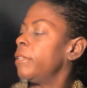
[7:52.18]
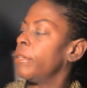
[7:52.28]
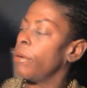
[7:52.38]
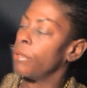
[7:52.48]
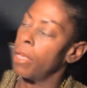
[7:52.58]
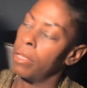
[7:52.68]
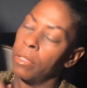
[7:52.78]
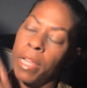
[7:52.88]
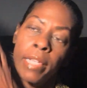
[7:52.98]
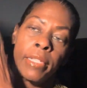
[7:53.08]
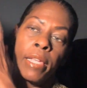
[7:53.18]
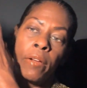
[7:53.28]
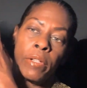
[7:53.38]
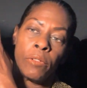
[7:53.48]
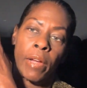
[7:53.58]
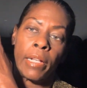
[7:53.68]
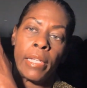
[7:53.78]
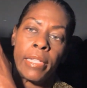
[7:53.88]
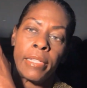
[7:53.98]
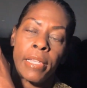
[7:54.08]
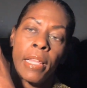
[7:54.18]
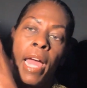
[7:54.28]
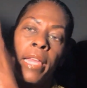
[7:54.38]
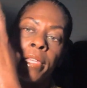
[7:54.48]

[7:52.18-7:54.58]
You're not staring directly into the light. The